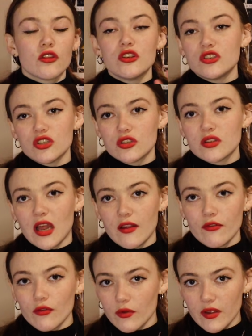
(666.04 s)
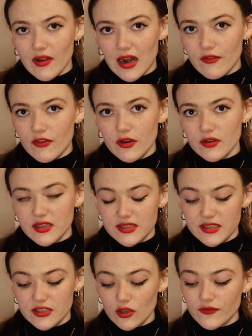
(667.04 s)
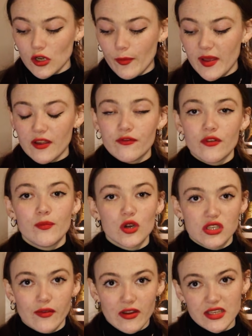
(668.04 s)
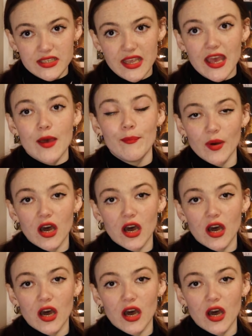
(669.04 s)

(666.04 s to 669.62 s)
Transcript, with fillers: this is kind of irrelevant because this is off topic for books I read this year,